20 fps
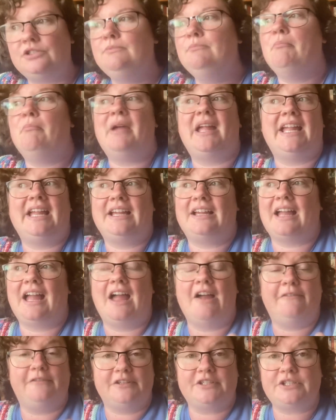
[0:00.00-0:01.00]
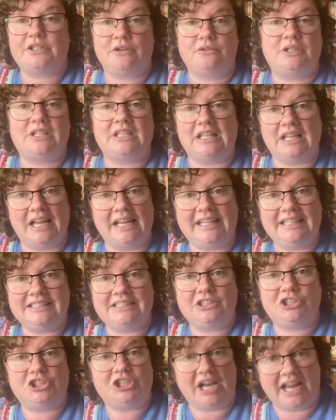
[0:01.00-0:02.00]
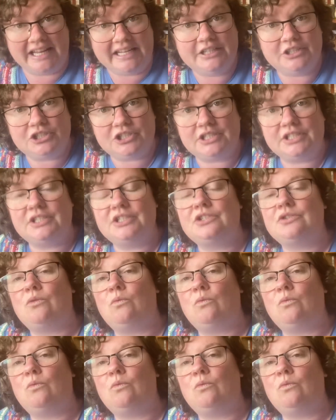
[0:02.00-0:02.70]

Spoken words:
make ever so slight changes